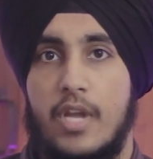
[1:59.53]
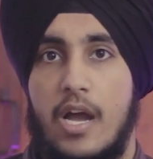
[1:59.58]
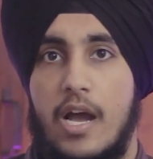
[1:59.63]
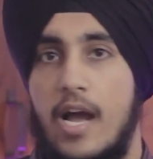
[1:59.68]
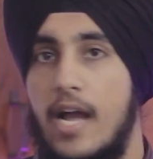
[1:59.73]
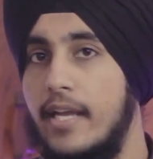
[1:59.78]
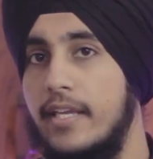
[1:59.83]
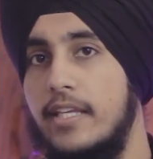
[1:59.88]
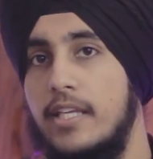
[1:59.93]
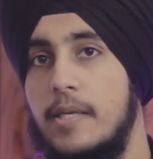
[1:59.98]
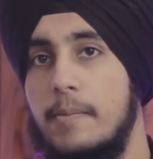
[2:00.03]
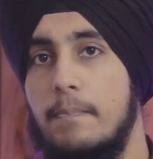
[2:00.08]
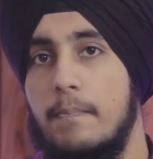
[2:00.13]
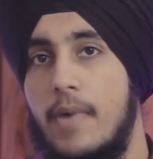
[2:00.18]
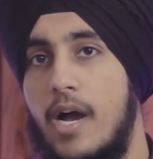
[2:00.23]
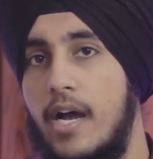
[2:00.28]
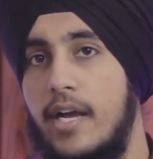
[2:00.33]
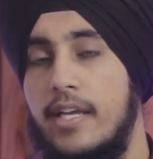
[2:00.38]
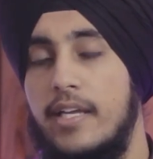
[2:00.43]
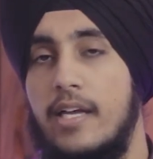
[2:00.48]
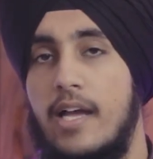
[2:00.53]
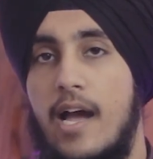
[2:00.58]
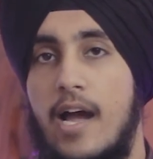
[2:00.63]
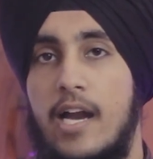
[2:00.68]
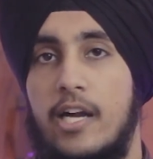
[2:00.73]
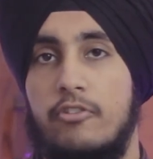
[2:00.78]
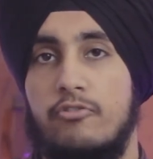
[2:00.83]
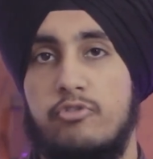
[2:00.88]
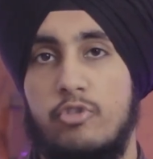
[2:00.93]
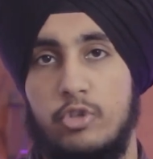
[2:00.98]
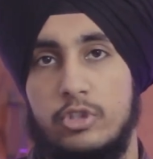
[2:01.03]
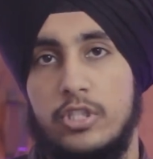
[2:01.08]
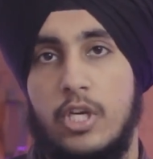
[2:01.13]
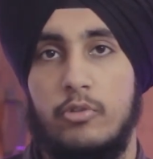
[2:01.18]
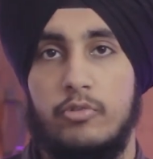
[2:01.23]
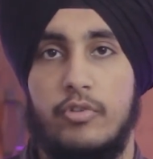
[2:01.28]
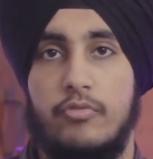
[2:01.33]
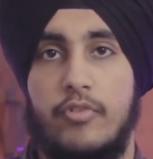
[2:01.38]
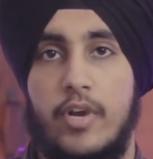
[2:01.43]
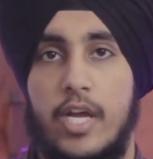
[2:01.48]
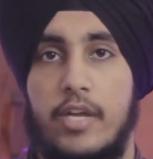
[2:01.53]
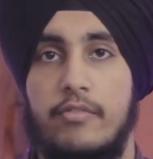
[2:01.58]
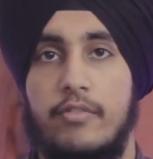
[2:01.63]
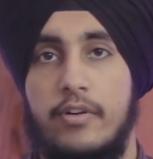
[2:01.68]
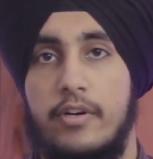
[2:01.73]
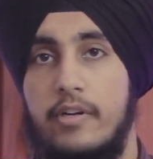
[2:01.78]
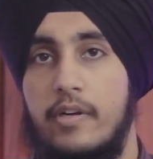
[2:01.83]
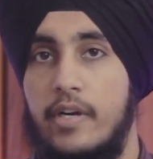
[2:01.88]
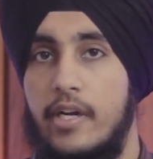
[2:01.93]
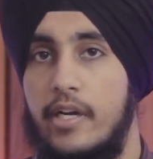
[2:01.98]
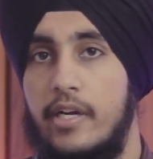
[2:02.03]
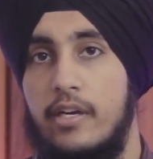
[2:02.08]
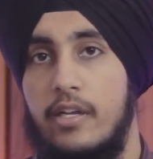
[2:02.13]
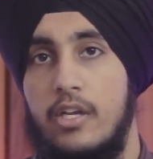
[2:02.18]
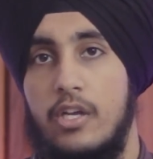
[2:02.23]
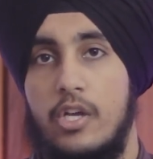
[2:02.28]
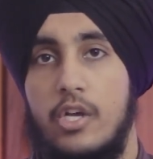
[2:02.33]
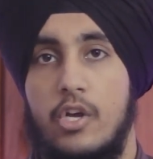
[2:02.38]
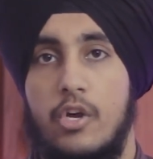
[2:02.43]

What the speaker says: I keep mine at 4,500